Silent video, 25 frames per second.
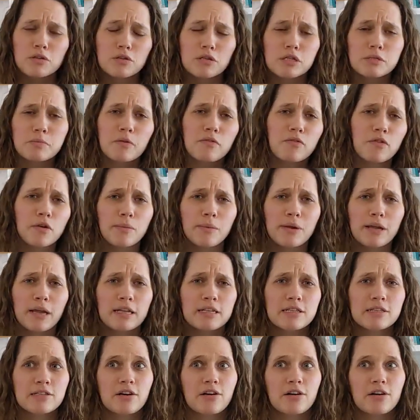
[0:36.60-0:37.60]
just before we
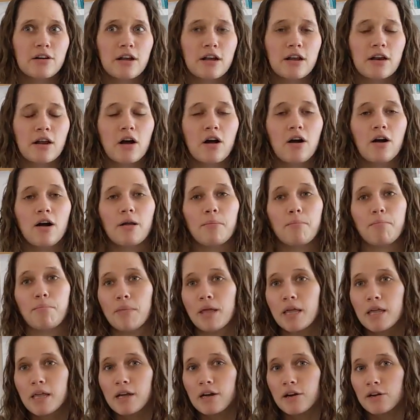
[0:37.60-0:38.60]
get started on
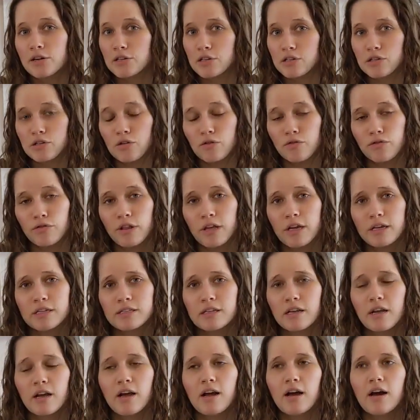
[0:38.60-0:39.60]
making our
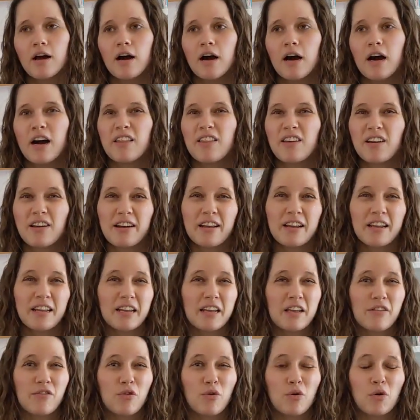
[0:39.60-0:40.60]
snowflakes, I thought I
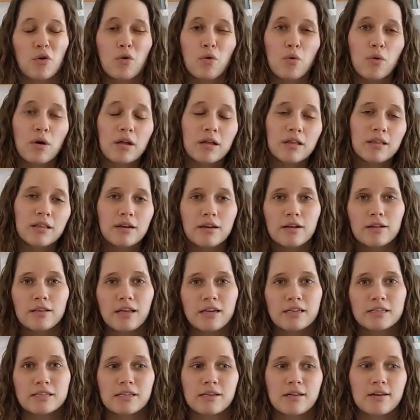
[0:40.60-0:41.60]
could give you a quick little
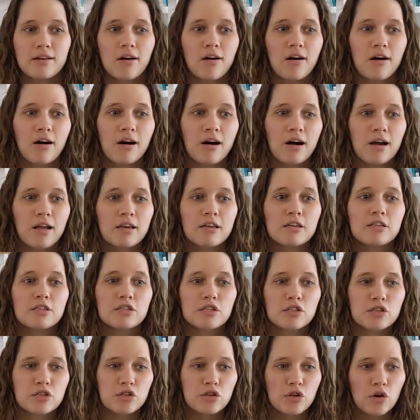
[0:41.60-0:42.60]
lesson on
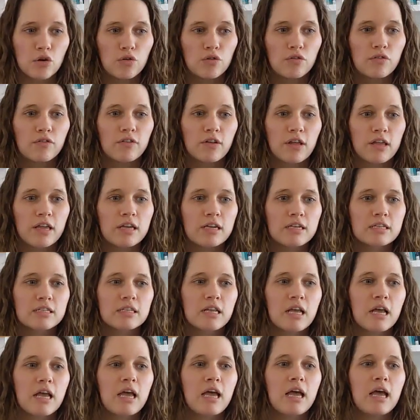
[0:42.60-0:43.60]

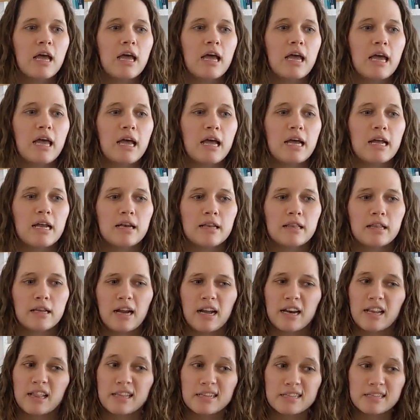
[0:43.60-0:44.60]
snowflakes and
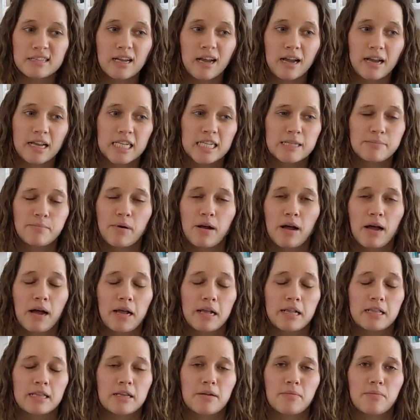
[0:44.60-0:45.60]
kind of the science
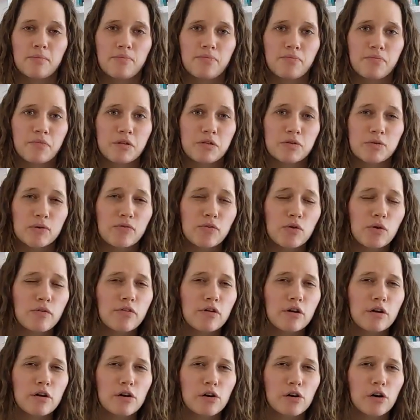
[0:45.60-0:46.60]
behind them. So have you
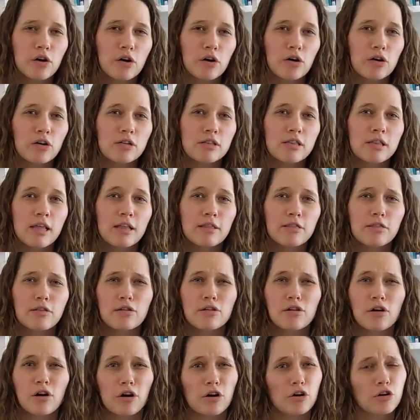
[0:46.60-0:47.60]
ever heard that
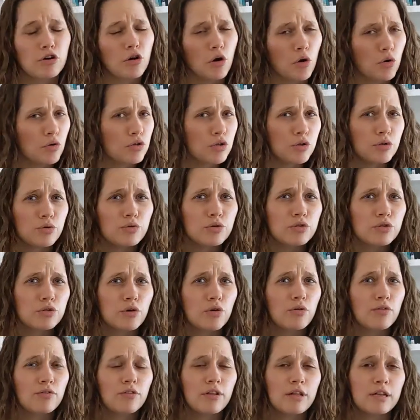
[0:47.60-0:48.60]
there are no two
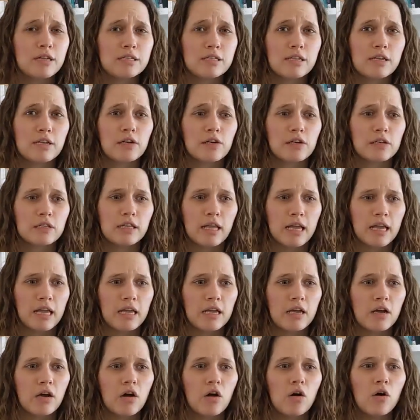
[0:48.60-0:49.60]
snowflakes that are
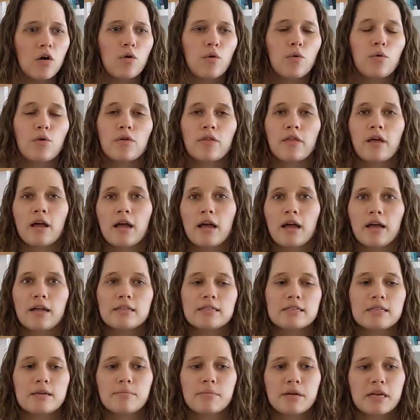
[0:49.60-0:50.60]
alike or
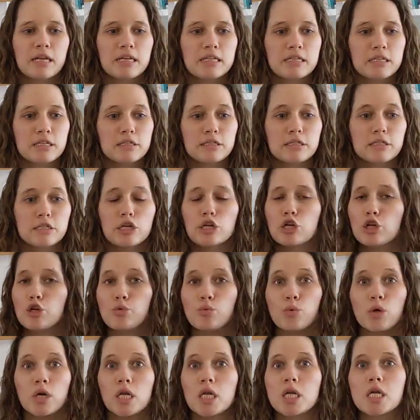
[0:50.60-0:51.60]
that somebody is as
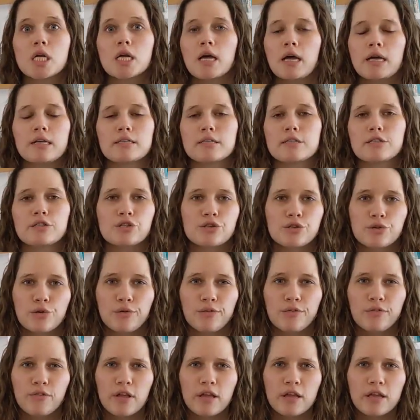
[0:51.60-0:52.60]
unique as a
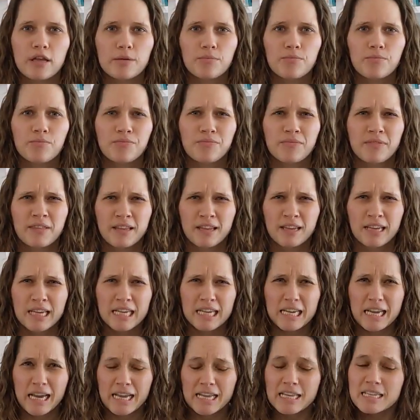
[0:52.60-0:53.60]
snowflake?
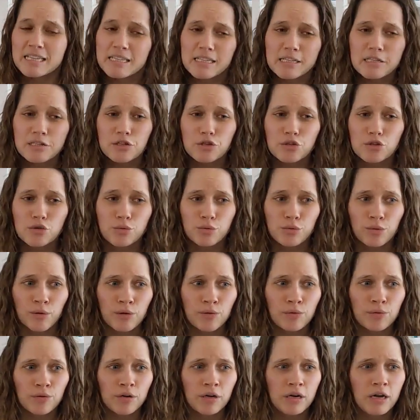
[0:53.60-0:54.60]
Is this
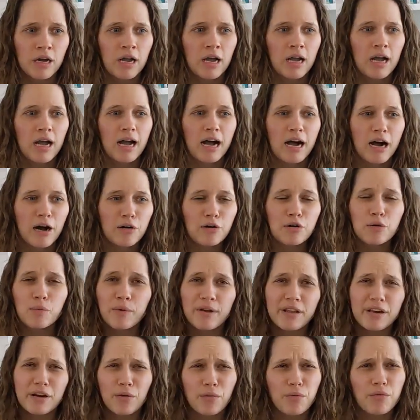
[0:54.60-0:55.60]
true? How
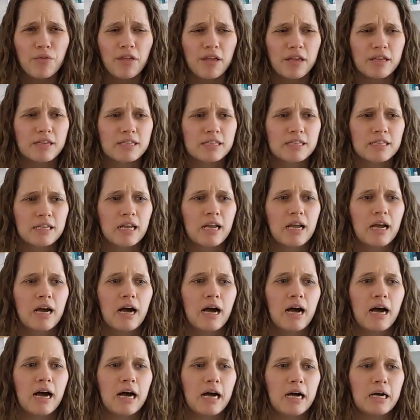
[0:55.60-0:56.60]
do we know this?
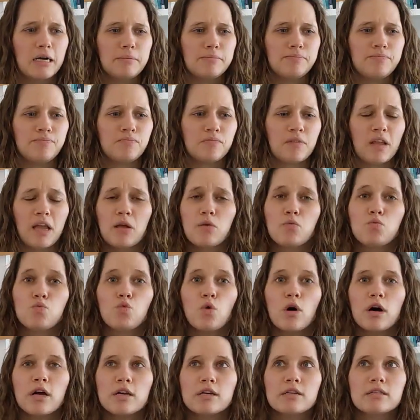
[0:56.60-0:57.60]
Um,
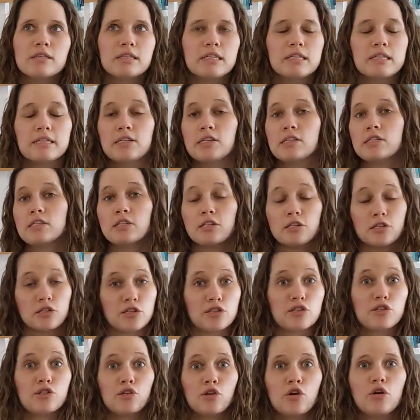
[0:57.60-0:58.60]
one
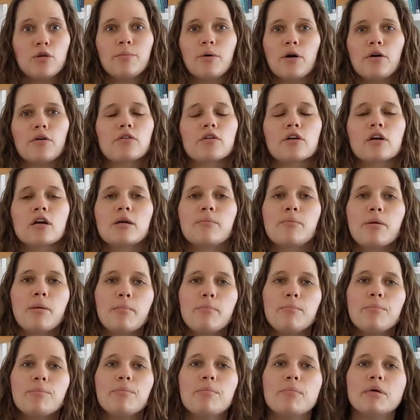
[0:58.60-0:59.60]
just snowball, there could be
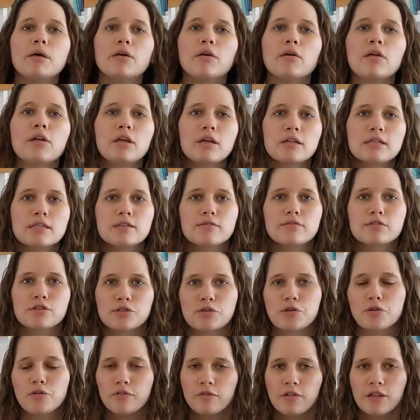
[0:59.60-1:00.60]
millions of
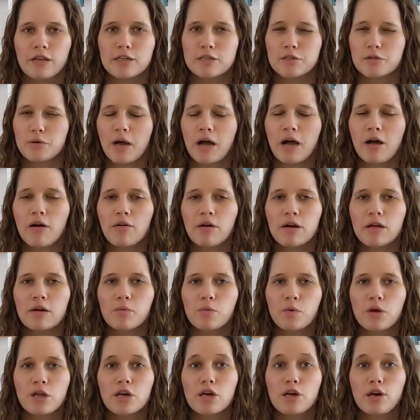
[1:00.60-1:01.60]
snowflakes. So how
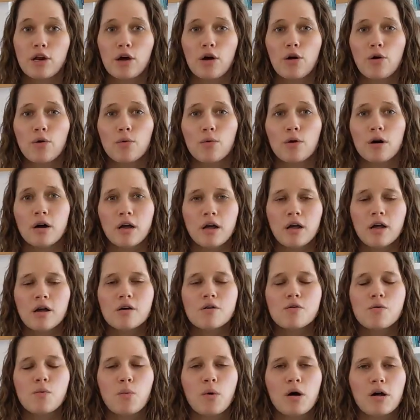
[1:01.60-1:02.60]
can we know
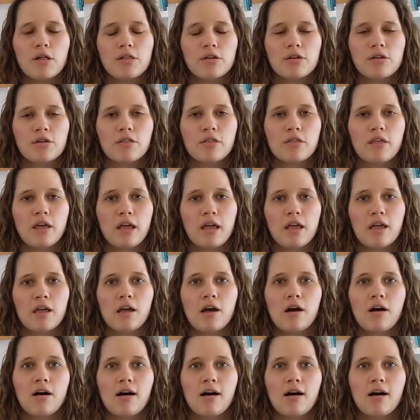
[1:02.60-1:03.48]
whether they